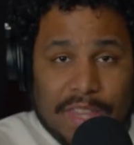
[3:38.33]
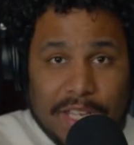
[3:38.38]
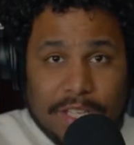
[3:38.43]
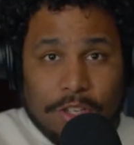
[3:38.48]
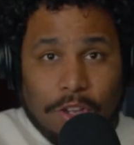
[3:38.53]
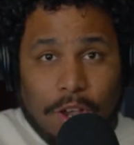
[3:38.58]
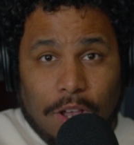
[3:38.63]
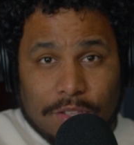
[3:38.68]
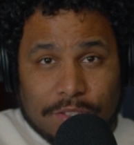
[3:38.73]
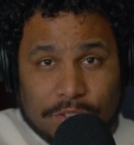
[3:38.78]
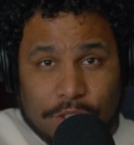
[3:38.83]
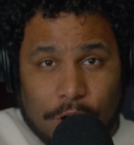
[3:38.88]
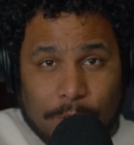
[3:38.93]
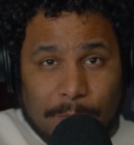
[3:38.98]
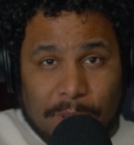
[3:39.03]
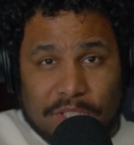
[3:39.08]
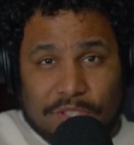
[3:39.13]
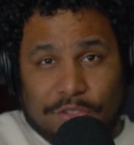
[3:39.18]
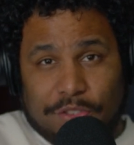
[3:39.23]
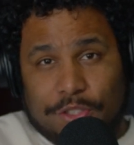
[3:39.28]
Thank you all so
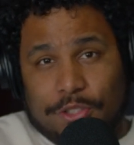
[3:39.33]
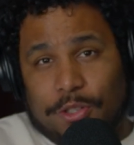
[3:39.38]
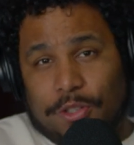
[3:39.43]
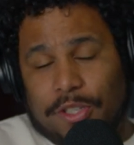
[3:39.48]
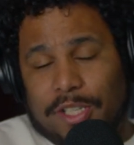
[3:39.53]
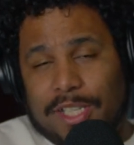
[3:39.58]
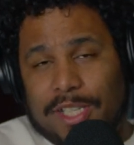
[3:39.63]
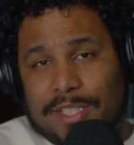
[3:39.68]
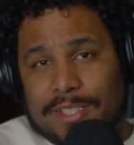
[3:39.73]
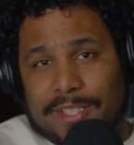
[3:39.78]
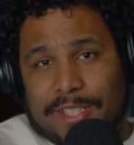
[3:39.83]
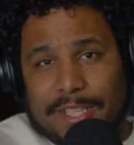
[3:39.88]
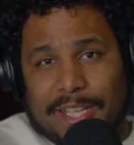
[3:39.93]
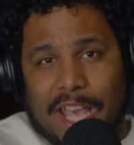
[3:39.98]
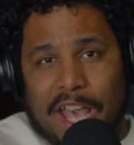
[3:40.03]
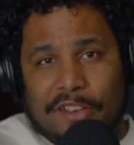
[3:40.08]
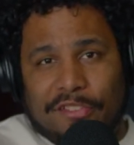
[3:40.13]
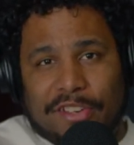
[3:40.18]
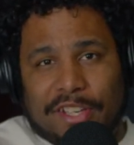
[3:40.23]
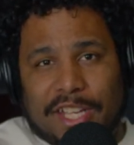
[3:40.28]
much for tuning into the
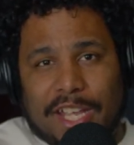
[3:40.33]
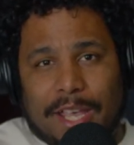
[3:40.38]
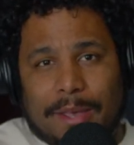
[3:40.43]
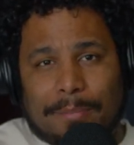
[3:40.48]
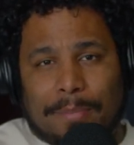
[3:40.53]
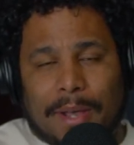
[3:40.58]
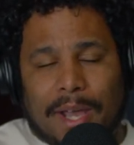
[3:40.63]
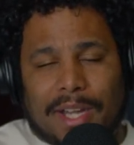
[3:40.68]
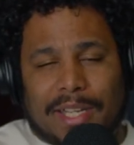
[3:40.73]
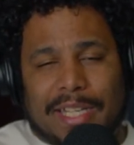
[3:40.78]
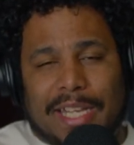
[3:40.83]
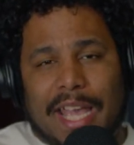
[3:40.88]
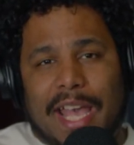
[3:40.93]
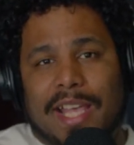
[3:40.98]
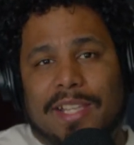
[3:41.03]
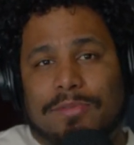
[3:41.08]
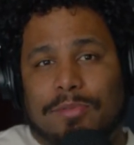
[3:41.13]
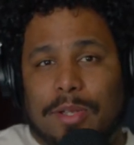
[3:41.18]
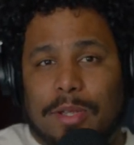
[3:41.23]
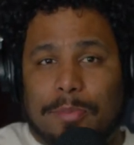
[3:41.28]
Calvin Cam
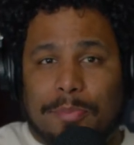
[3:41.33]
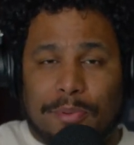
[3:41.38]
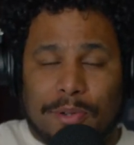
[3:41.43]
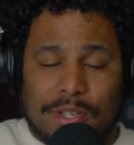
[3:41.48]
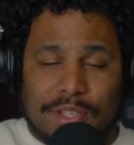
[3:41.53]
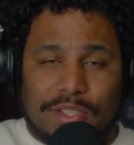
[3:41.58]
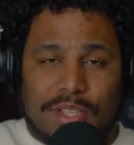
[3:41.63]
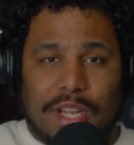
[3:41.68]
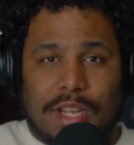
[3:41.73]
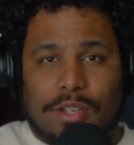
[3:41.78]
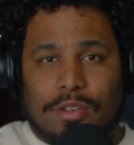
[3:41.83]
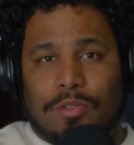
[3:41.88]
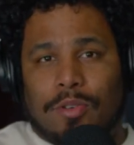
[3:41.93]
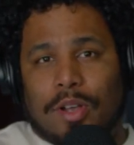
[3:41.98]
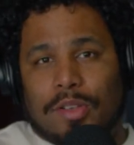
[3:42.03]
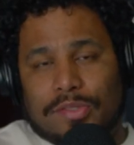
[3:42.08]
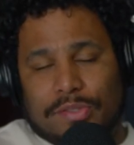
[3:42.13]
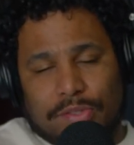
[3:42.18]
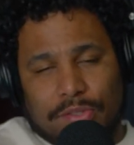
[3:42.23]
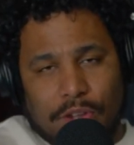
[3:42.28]
podcast. We appreciate you
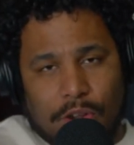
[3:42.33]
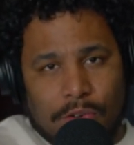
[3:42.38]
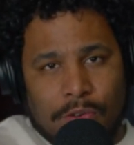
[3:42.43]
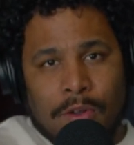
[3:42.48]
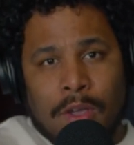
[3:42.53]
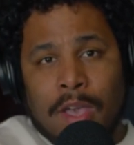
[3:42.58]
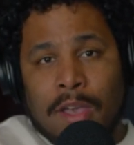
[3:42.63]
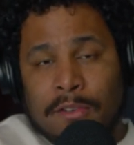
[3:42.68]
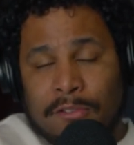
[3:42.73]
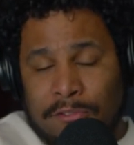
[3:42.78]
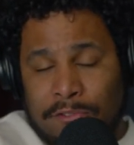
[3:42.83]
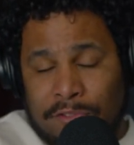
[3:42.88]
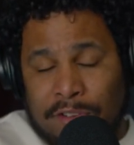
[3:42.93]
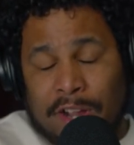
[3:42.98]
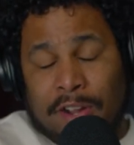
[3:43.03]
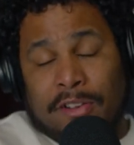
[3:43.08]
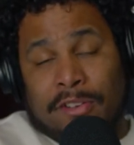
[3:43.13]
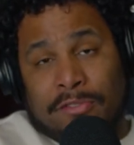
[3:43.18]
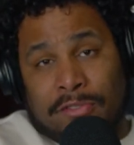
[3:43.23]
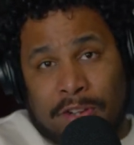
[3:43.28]
all so
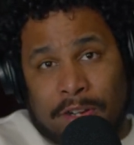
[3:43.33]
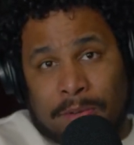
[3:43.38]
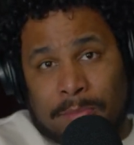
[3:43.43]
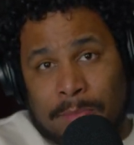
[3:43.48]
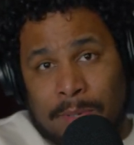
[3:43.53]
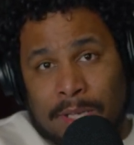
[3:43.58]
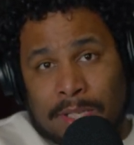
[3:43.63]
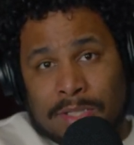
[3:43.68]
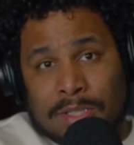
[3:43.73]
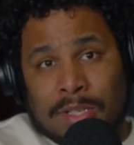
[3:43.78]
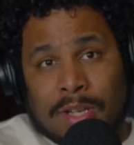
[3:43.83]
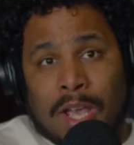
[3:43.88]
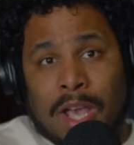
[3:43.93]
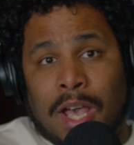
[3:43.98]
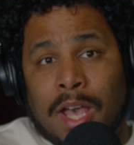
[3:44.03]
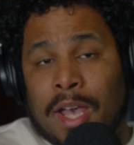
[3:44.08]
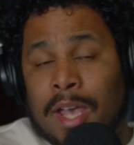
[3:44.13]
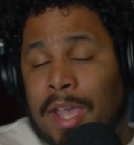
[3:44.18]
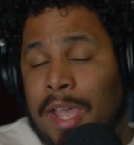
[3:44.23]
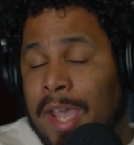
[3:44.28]
very, very much.
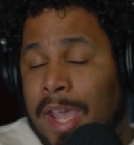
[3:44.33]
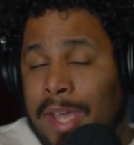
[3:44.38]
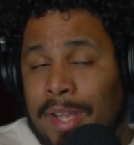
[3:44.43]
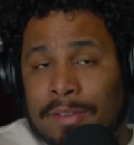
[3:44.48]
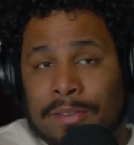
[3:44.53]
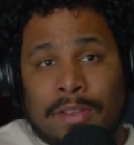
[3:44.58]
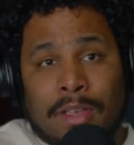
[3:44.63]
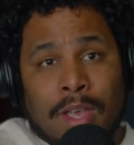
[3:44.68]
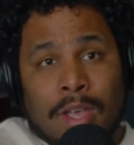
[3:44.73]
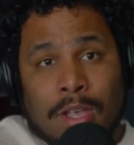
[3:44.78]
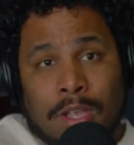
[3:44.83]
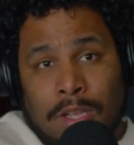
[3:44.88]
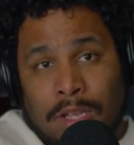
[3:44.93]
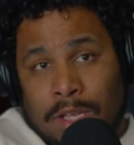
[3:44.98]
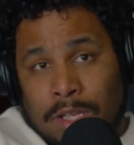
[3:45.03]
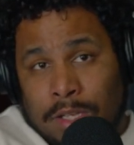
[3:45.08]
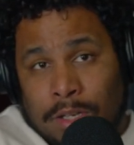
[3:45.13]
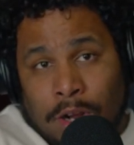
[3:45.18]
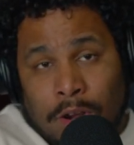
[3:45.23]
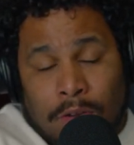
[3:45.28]
And
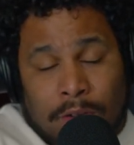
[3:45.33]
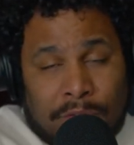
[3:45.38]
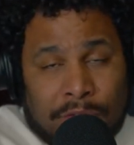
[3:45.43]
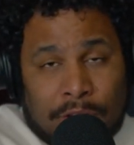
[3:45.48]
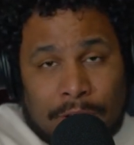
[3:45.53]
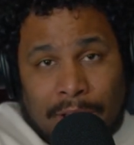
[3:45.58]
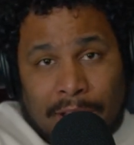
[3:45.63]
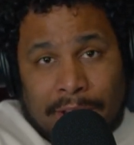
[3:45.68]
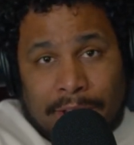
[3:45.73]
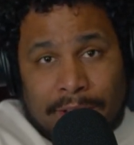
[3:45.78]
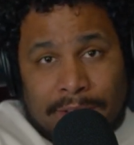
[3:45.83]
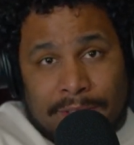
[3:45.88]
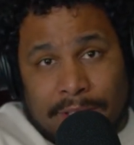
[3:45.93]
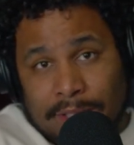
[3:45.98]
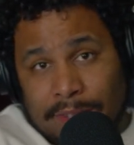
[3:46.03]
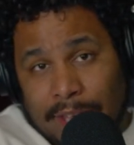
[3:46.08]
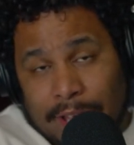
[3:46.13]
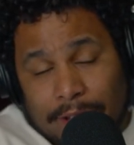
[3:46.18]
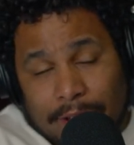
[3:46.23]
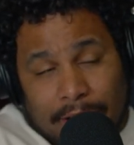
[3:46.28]
if you like us,
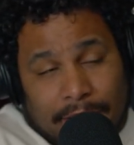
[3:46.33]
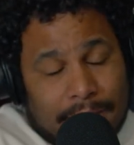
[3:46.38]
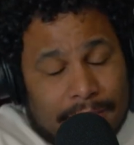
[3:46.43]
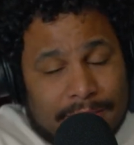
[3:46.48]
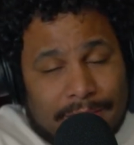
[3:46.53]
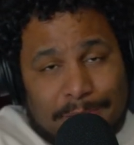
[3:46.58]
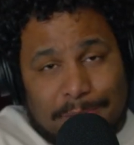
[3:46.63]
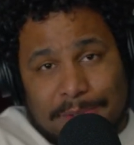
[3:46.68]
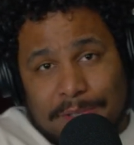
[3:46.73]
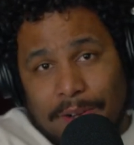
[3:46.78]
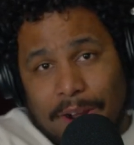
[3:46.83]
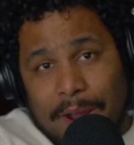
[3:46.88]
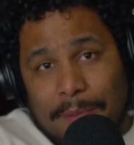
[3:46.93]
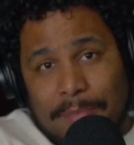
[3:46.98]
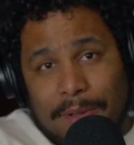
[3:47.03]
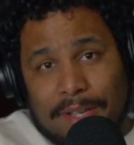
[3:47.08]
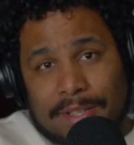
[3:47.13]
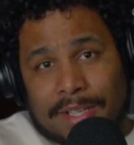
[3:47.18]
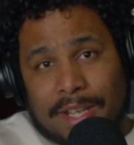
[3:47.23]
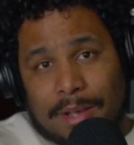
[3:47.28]
hit that like and subscribe
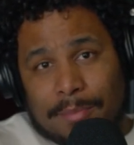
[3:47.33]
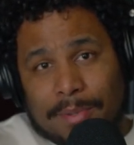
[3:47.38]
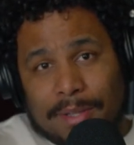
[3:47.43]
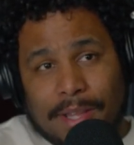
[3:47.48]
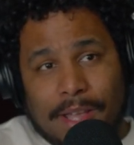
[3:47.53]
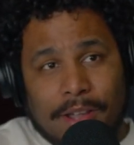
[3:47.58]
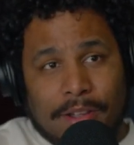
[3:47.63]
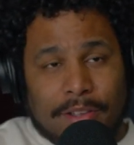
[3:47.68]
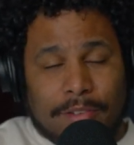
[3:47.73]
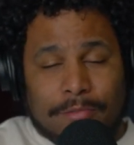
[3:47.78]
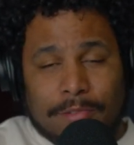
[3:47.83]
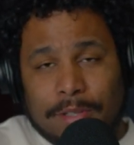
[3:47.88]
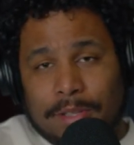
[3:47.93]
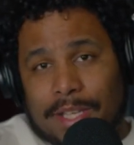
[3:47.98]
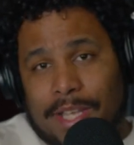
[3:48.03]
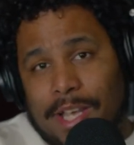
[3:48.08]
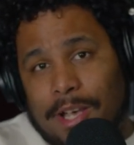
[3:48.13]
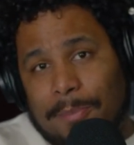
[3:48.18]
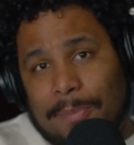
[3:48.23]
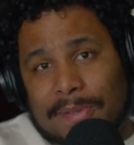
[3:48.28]
button down below. It
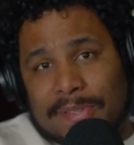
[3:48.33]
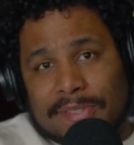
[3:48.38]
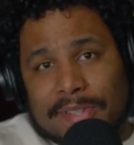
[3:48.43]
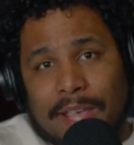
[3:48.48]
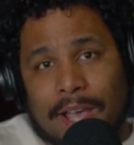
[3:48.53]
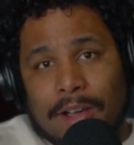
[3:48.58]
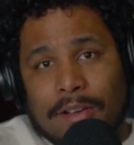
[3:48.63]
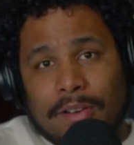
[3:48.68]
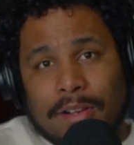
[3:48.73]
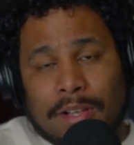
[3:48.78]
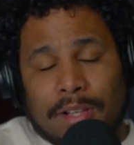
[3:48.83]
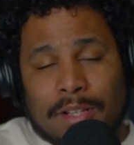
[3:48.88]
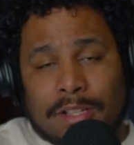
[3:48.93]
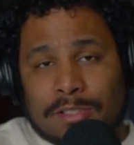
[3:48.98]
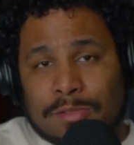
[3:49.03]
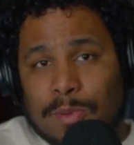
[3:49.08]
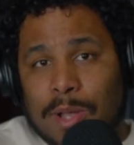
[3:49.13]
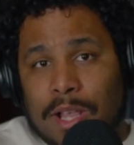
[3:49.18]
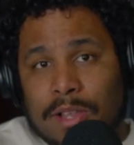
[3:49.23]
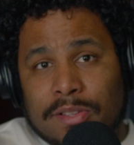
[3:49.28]
really helps us out,
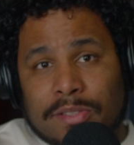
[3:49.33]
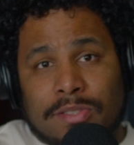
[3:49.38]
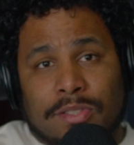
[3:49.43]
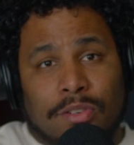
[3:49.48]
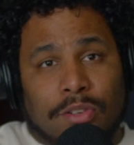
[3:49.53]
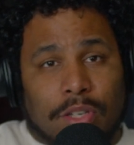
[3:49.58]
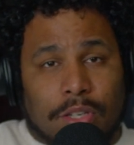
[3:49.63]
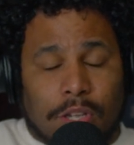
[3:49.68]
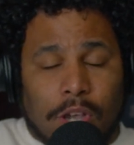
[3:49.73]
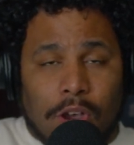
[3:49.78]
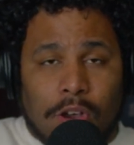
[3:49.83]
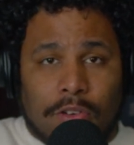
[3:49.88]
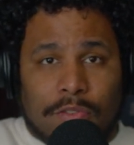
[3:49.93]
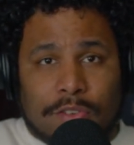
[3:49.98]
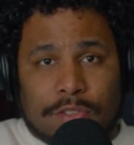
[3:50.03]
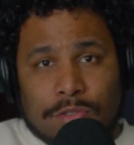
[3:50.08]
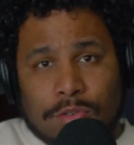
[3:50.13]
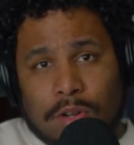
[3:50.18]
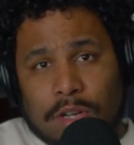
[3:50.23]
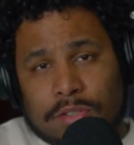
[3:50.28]
as well as you can go over
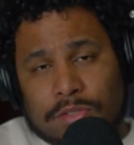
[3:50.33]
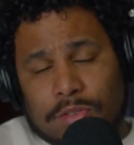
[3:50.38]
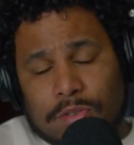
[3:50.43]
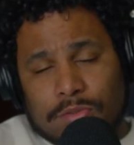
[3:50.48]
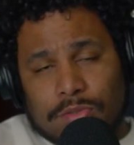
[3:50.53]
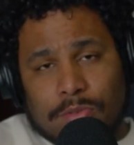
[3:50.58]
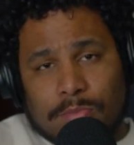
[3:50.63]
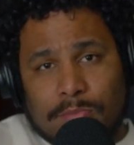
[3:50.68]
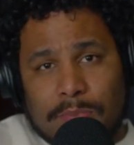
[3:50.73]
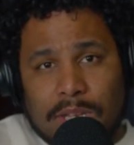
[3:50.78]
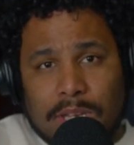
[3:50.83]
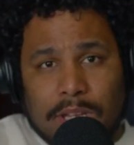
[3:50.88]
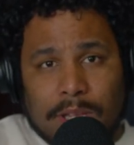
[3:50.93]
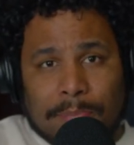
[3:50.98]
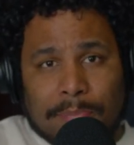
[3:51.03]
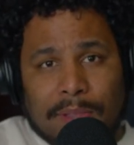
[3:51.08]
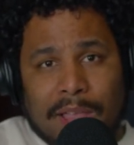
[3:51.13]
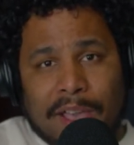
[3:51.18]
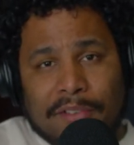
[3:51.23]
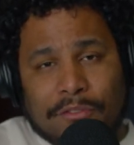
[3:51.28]
to our social media
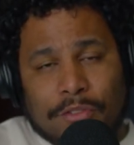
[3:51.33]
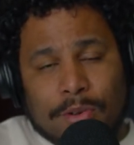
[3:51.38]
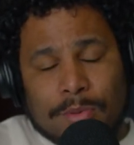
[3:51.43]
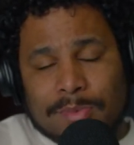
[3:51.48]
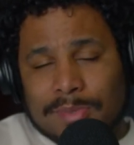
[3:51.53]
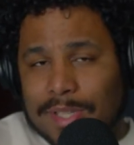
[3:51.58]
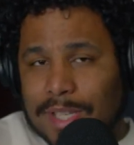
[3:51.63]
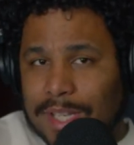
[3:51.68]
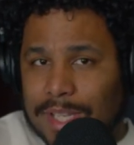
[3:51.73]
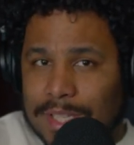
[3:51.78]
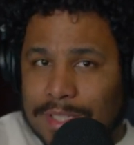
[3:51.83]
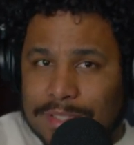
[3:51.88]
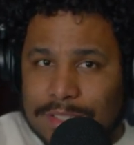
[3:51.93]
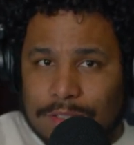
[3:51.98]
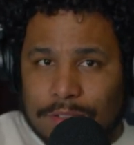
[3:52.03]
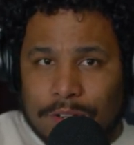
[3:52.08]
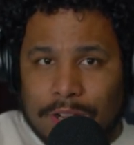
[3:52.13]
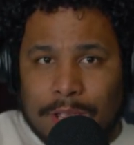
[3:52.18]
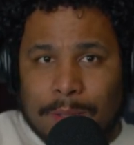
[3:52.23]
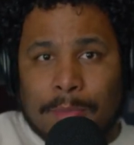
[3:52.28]
platforms like
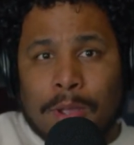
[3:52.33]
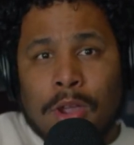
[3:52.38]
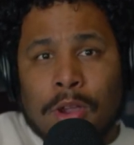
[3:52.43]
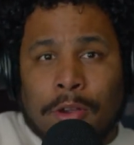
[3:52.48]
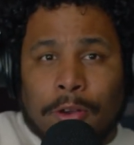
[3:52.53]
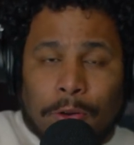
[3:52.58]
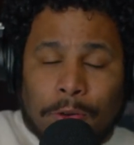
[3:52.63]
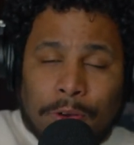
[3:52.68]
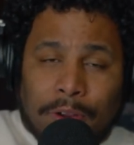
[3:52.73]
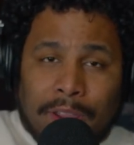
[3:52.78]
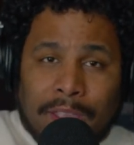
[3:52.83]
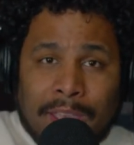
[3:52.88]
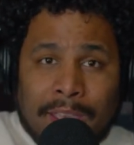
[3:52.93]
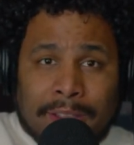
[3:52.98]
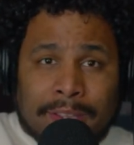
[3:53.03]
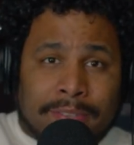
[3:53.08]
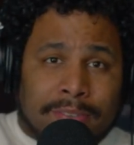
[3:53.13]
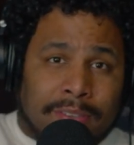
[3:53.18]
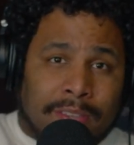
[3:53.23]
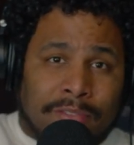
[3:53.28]
Instagram or
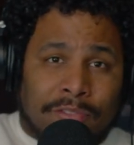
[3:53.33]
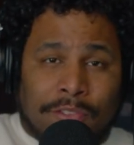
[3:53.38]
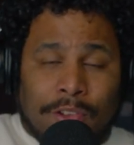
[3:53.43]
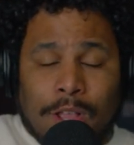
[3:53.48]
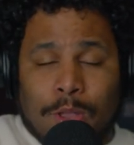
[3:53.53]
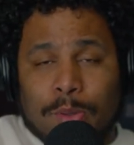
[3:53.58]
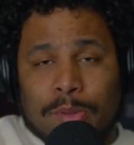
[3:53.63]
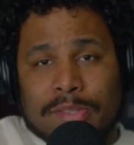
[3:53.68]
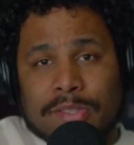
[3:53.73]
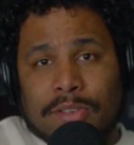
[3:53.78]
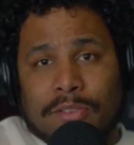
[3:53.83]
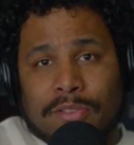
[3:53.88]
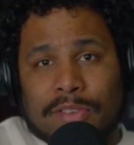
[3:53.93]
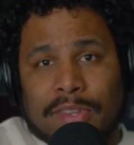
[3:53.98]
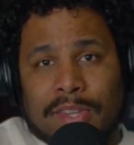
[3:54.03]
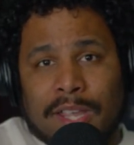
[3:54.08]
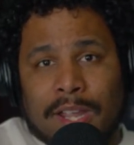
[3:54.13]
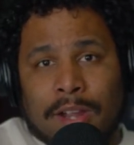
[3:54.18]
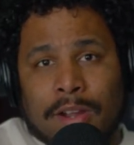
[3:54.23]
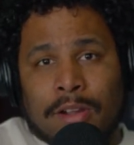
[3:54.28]
X and follow us over
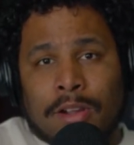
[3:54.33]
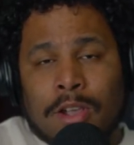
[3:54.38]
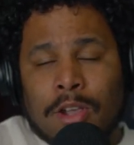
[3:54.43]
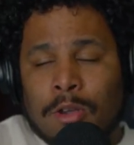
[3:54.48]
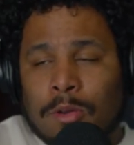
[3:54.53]
there.